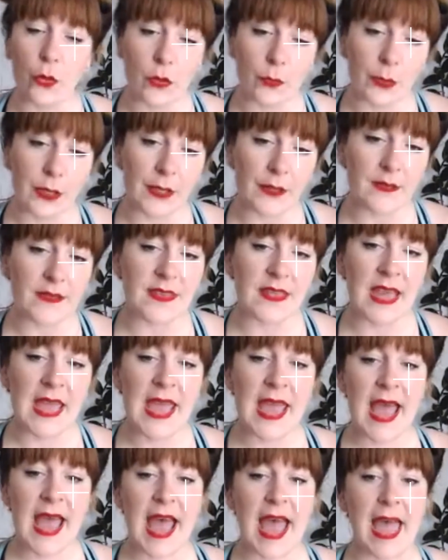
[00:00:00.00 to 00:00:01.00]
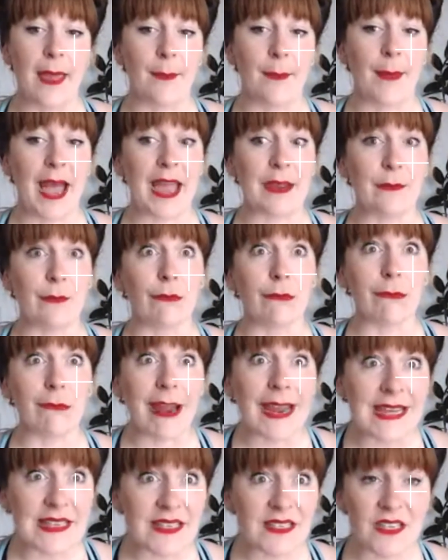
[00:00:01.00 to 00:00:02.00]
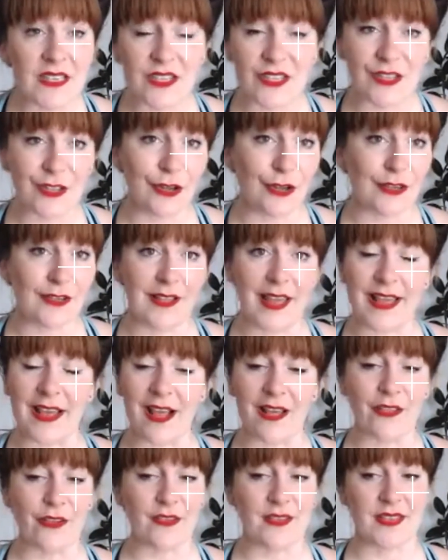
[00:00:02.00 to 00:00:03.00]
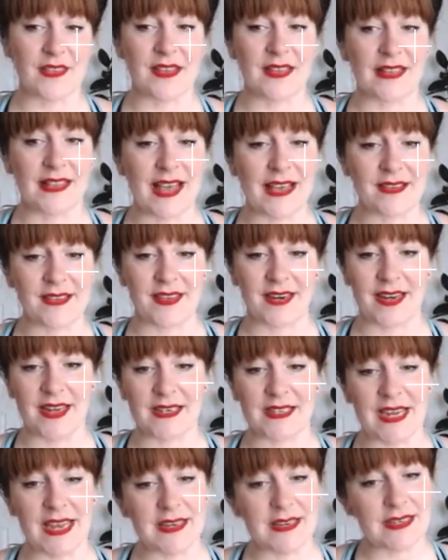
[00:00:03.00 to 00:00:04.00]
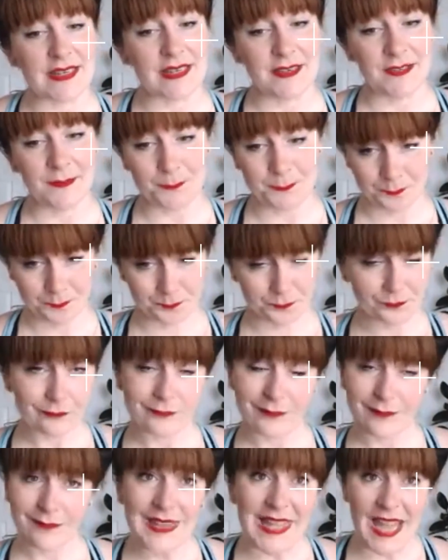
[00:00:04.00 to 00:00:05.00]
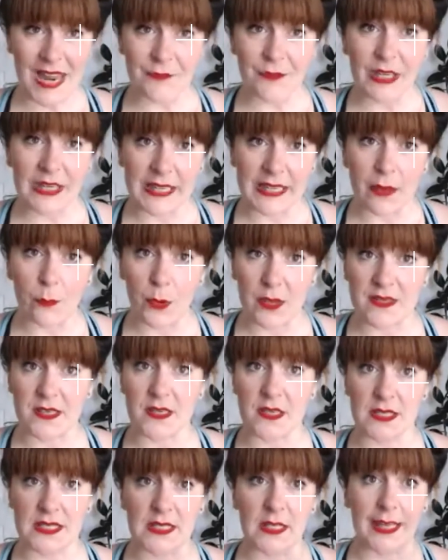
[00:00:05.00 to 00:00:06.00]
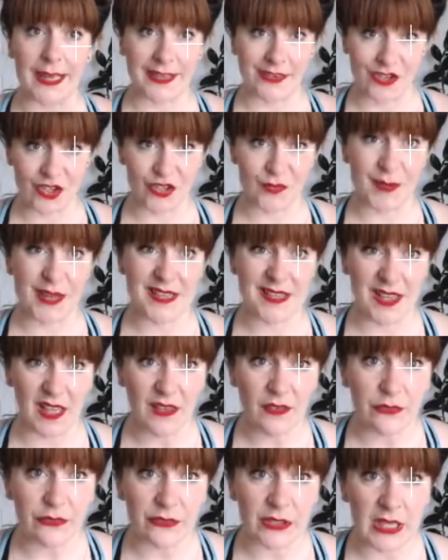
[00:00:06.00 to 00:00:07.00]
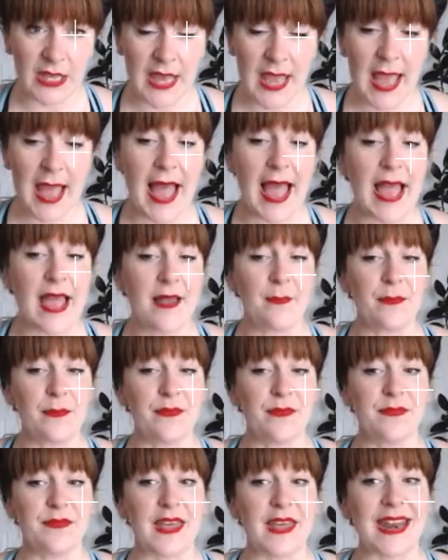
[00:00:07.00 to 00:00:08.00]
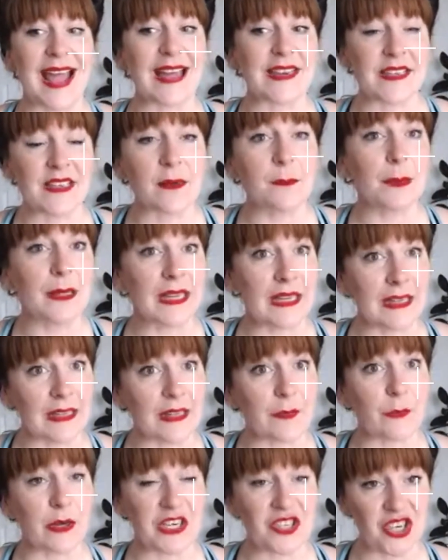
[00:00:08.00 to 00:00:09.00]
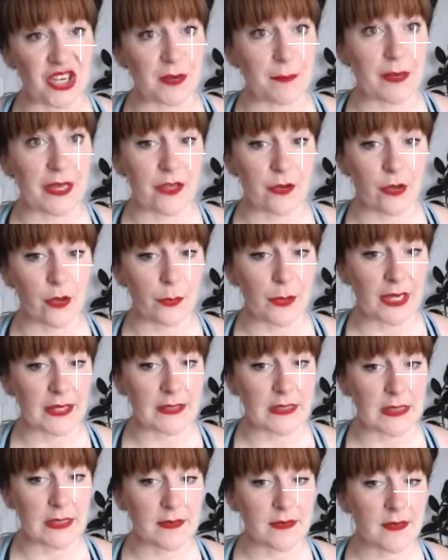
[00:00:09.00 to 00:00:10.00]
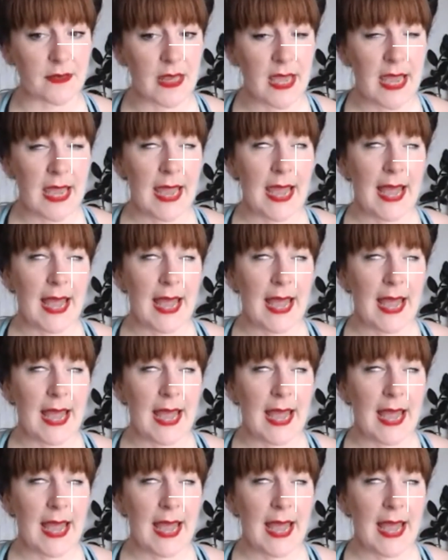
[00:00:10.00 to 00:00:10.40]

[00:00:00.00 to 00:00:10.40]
forwards. I raced to look like others in the class that I attended. And really, it wasn't until I injured myself that I had to completely rejig my yoga practice.